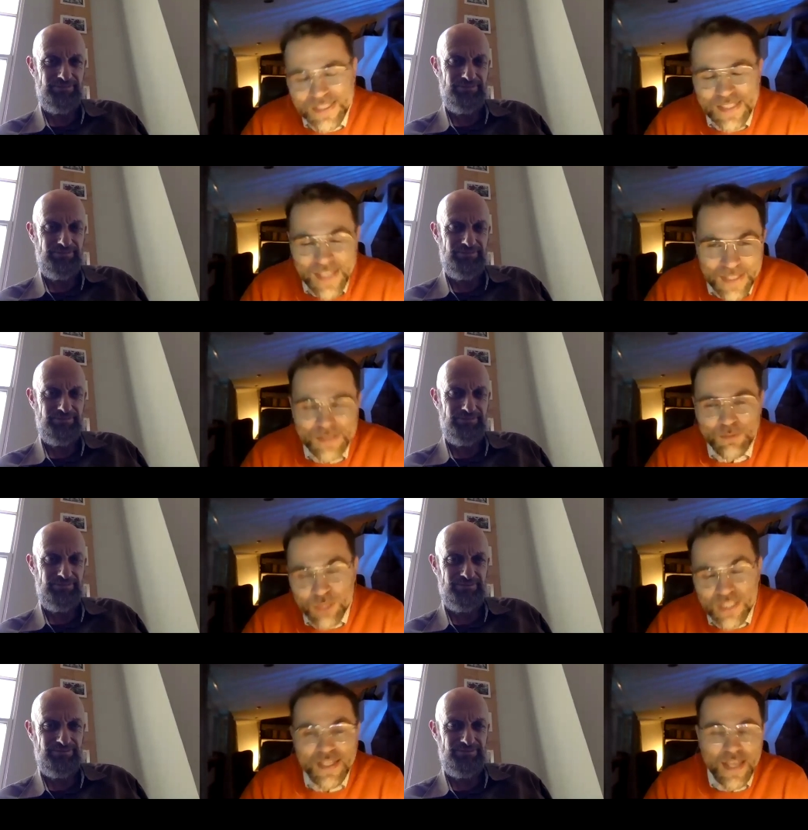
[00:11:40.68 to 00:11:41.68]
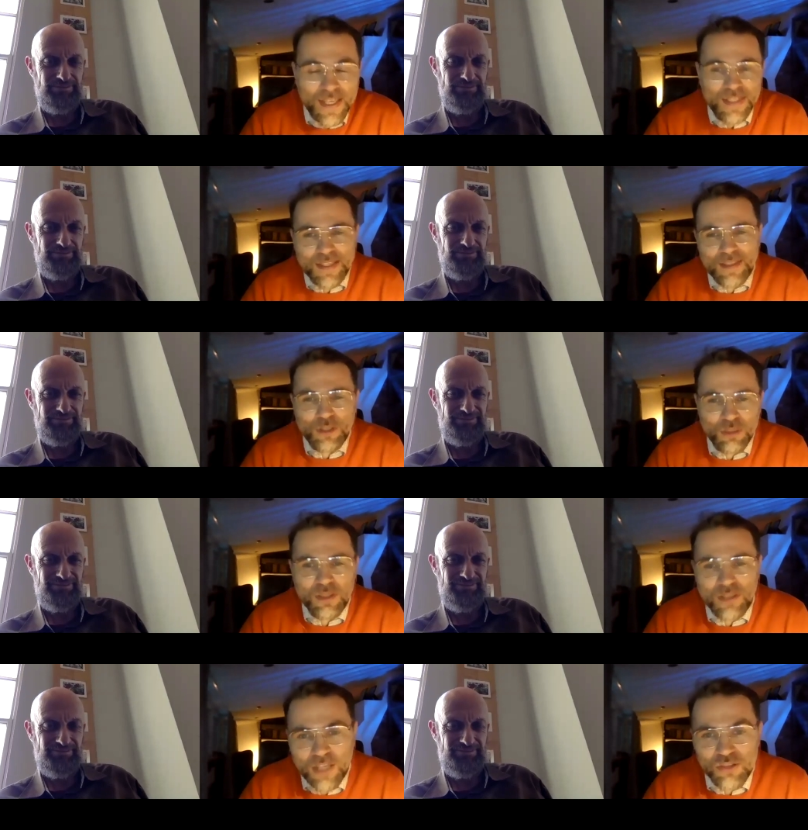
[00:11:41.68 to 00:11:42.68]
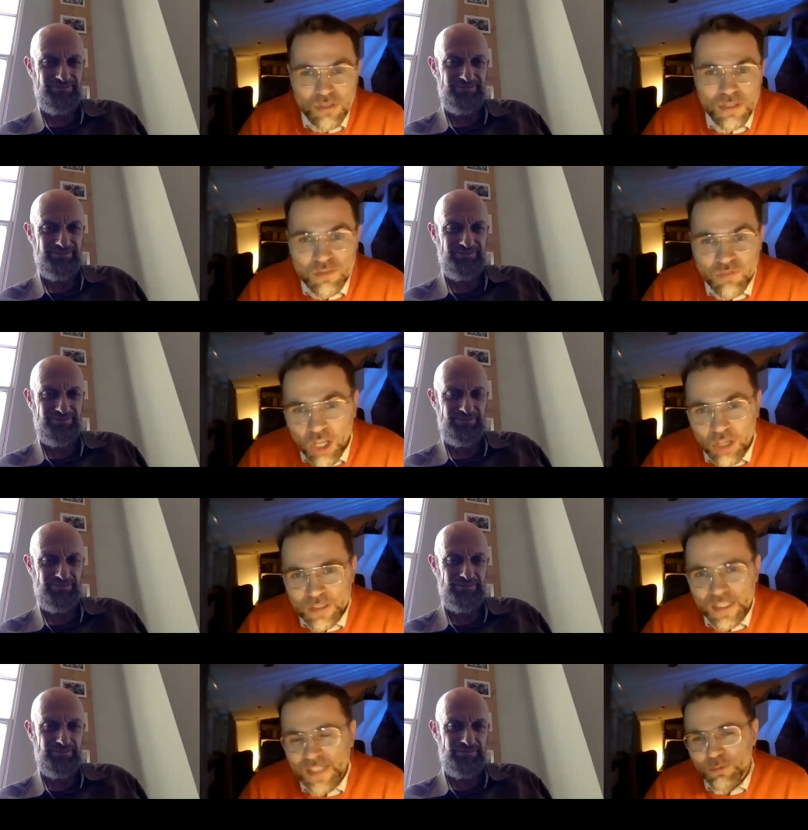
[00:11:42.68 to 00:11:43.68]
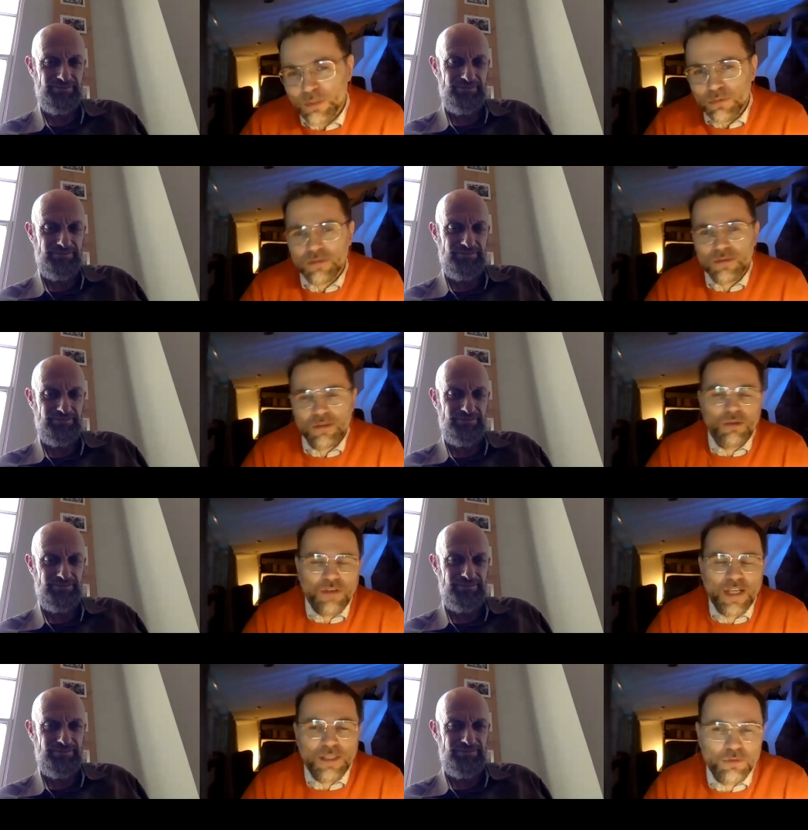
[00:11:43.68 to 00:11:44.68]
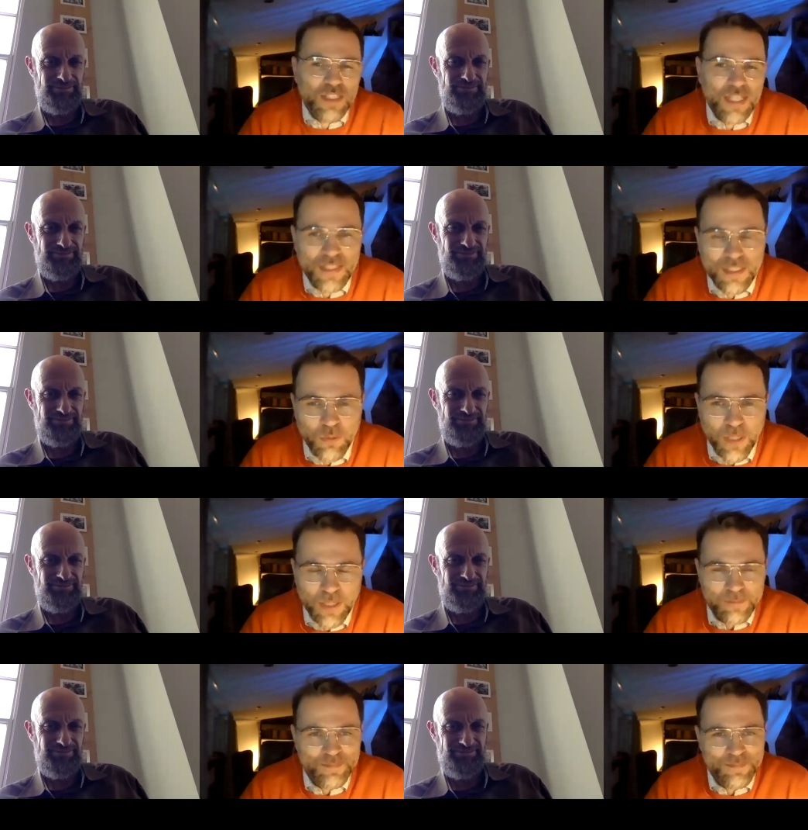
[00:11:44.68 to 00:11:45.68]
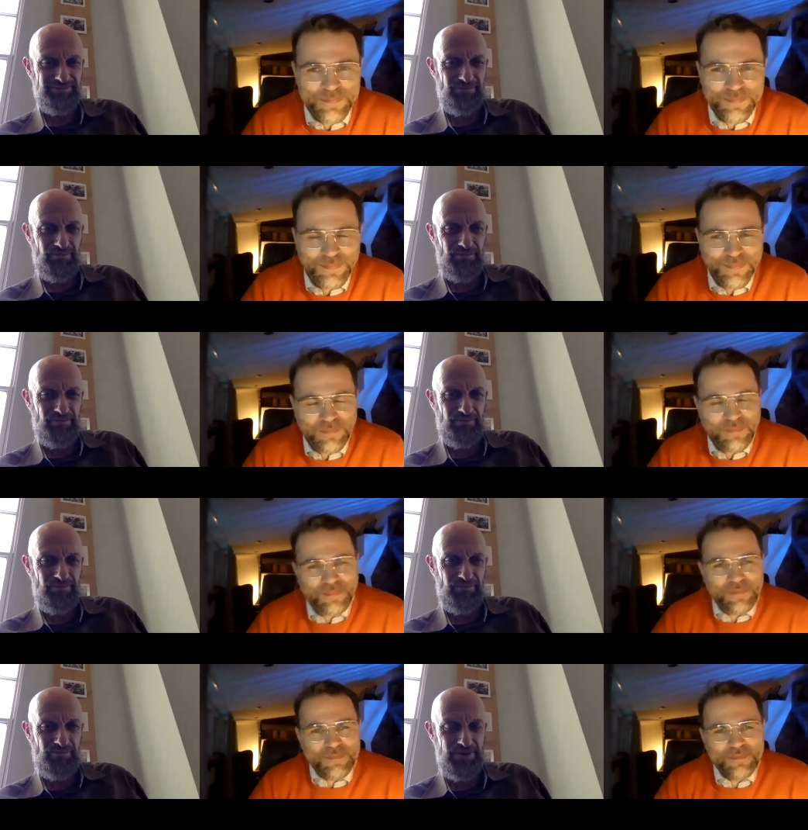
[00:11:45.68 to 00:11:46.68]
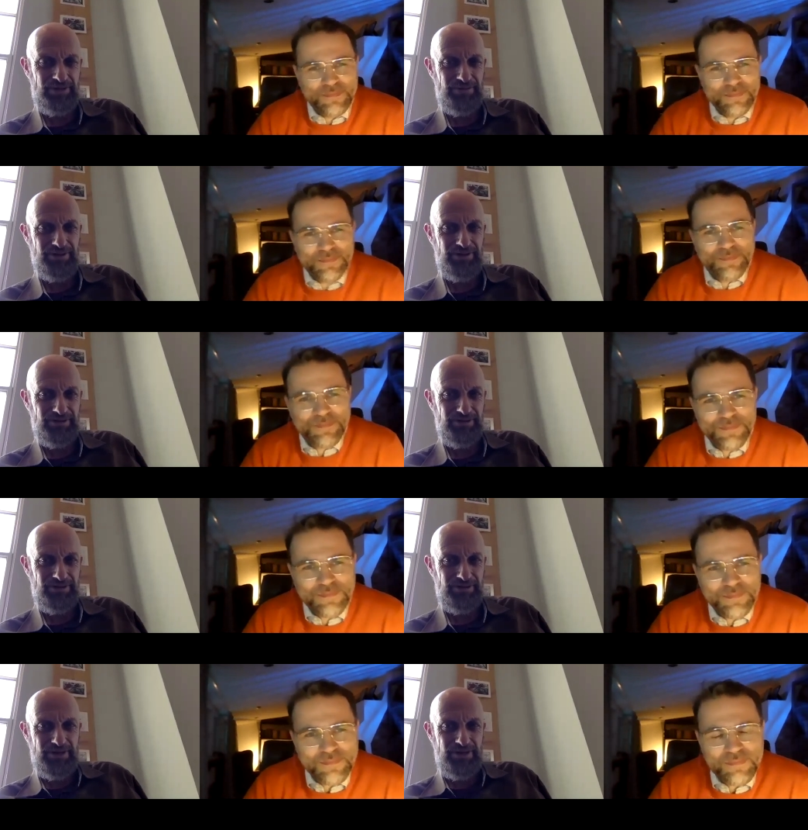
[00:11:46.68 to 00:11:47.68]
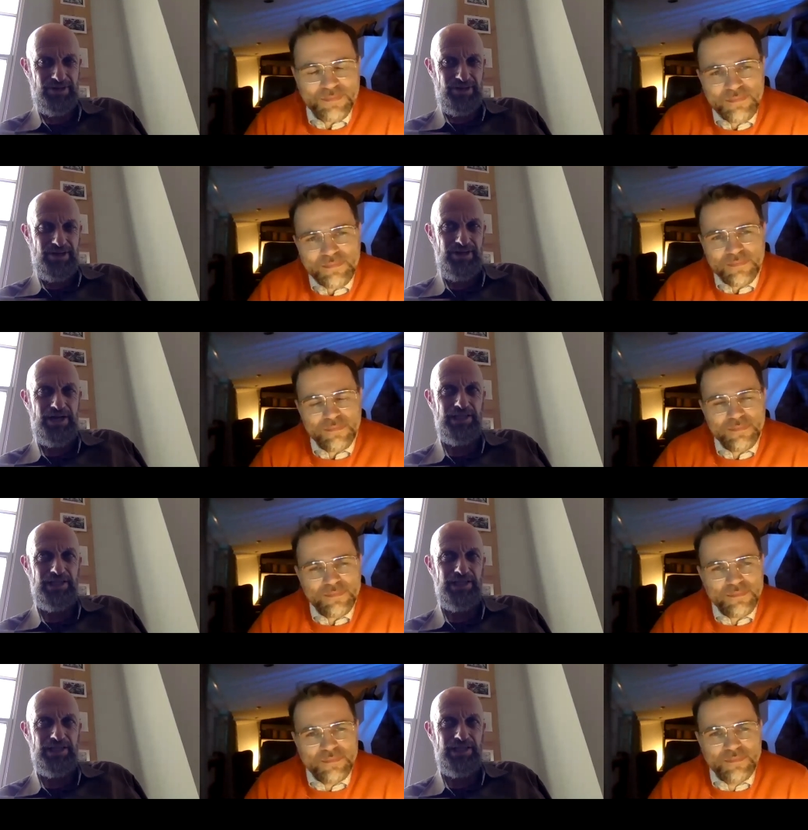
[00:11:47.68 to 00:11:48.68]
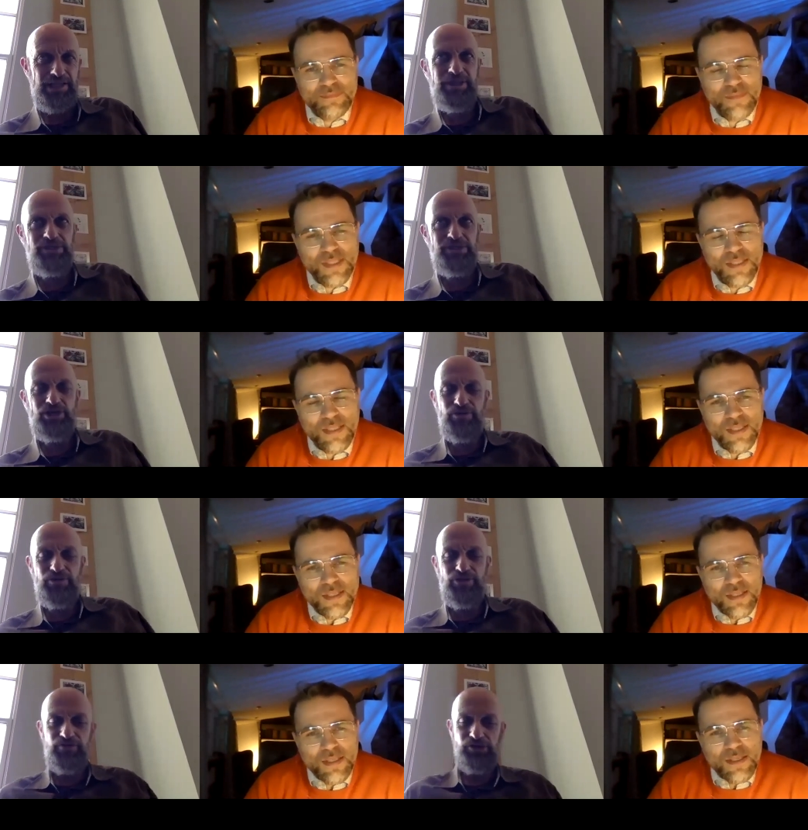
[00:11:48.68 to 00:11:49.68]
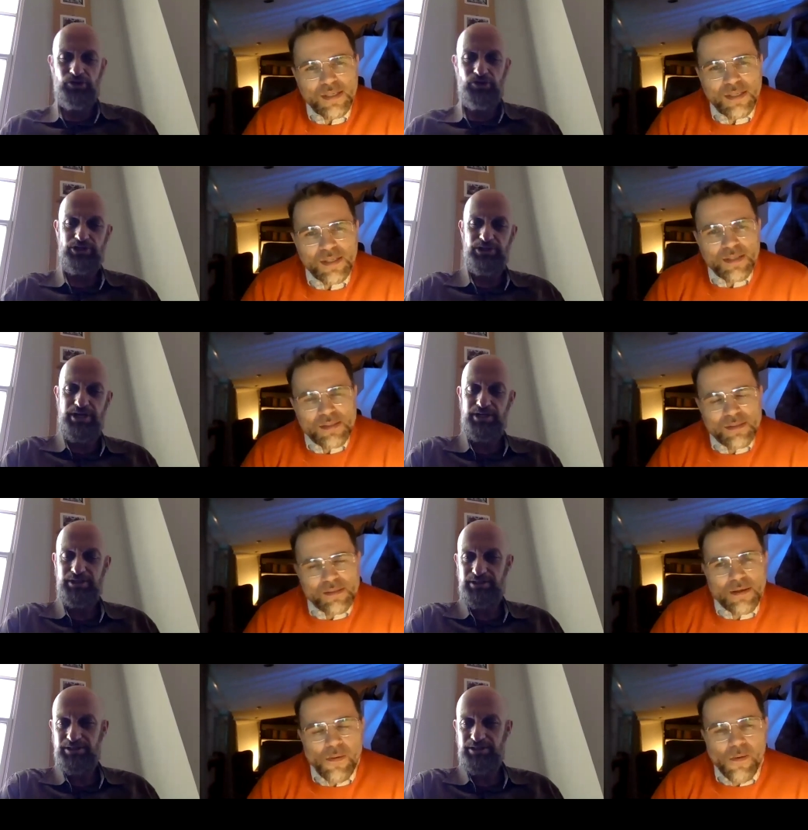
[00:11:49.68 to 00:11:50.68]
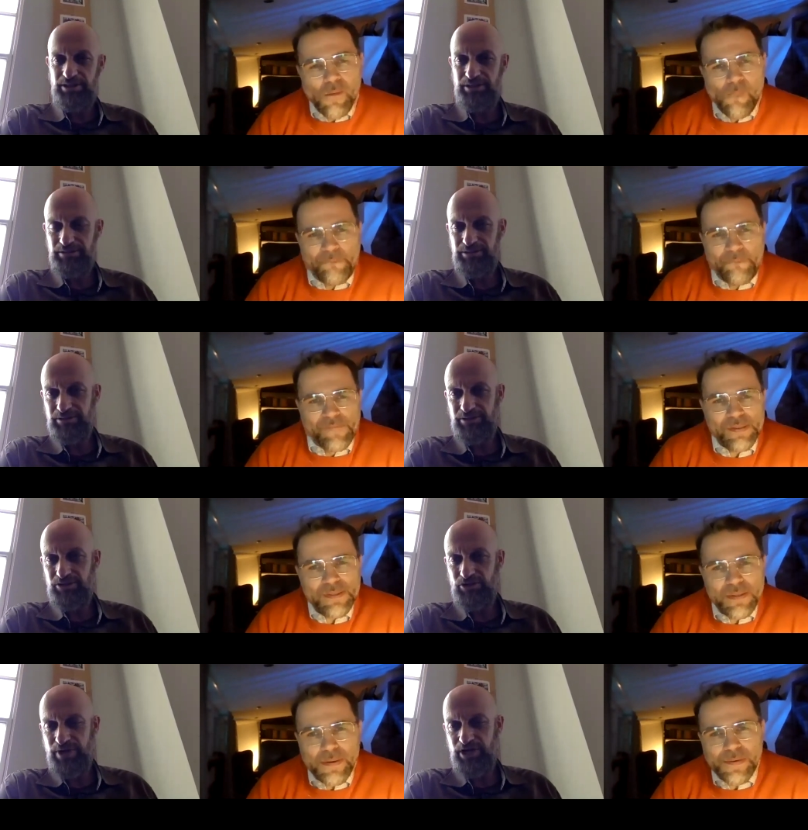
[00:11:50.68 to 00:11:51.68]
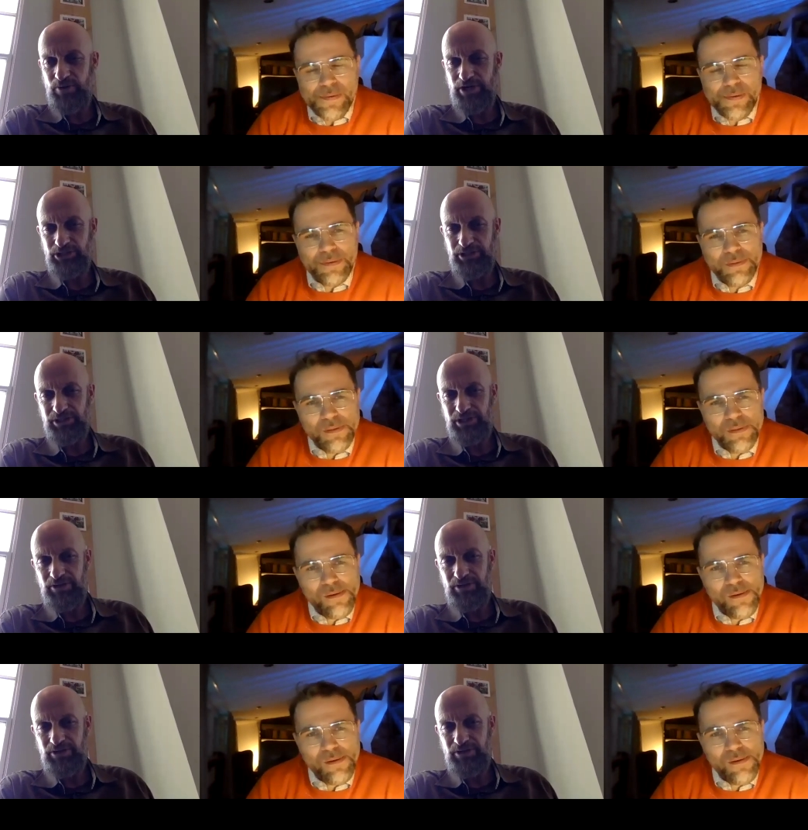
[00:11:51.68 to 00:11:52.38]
Speaker 1: says would say that the human nature is flawed, and we would, you know, fight over that anyway.
Speaker 2: Right, right. Yeah, let, let me let me start with the first question. Yeah, uh, two great questions there.